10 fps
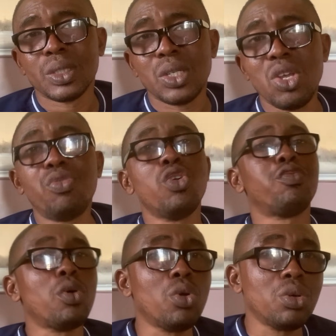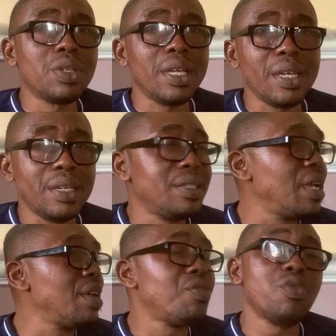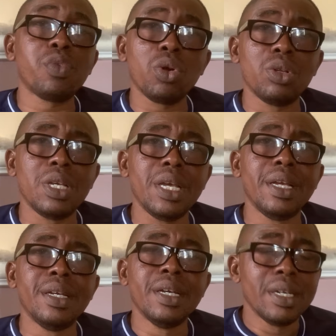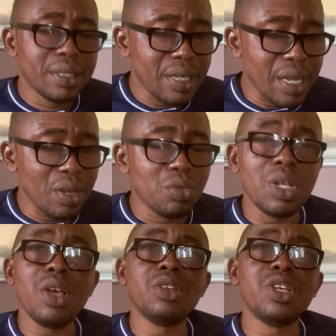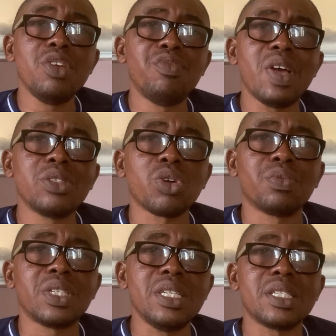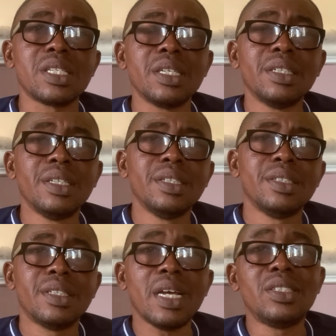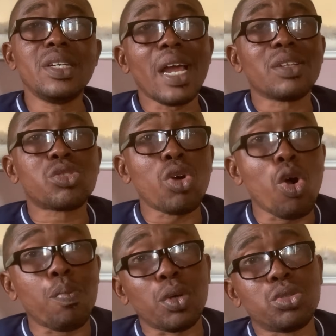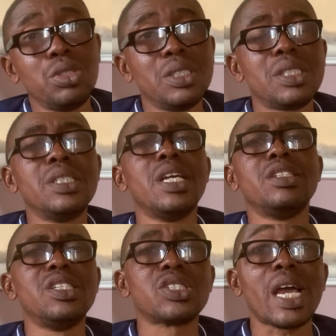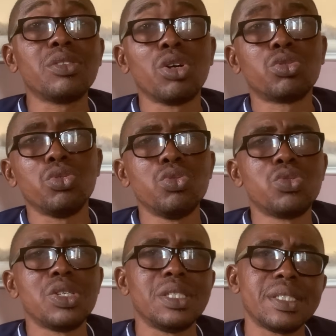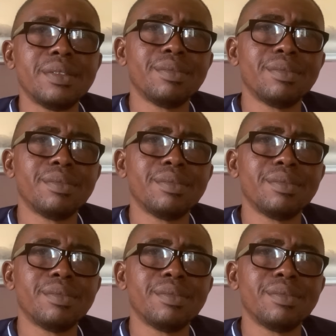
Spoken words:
If you follow the event of things, Nigeria saw opportunity, they decide not to use it.